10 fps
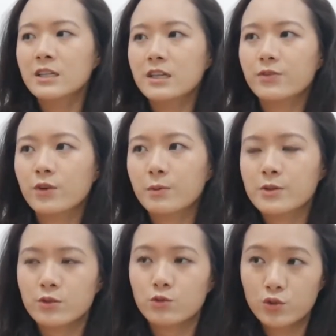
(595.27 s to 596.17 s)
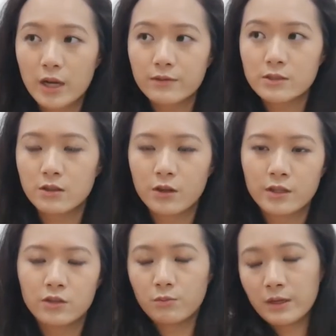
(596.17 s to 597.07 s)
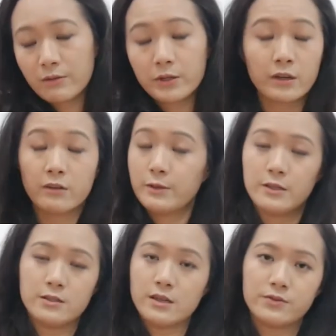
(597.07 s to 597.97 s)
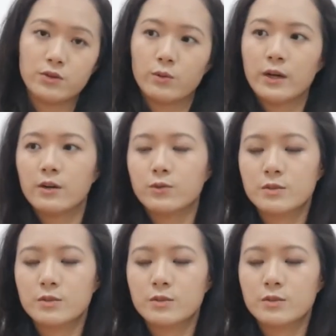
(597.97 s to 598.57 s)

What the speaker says: If you're a person who travels a lot, then you might run out of places after a while,